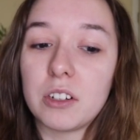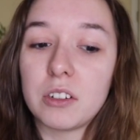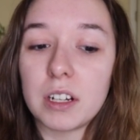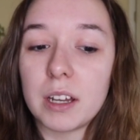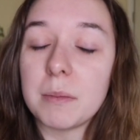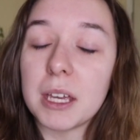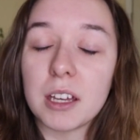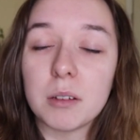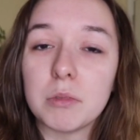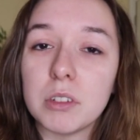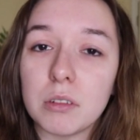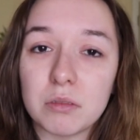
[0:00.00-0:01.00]
to try makeup
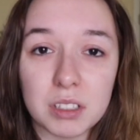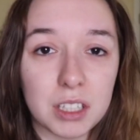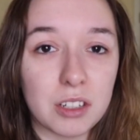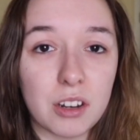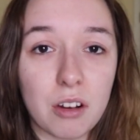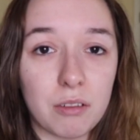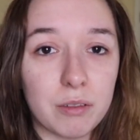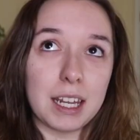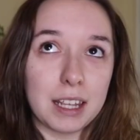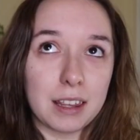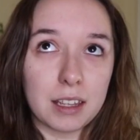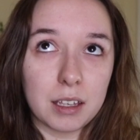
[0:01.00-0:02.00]
but don't really know
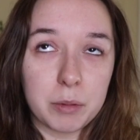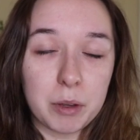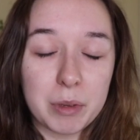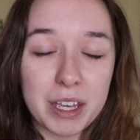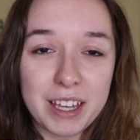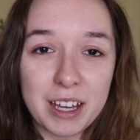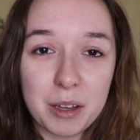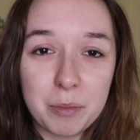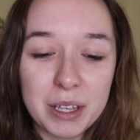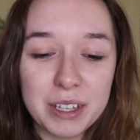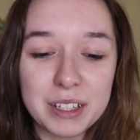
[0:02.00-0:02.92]
anything about makeup.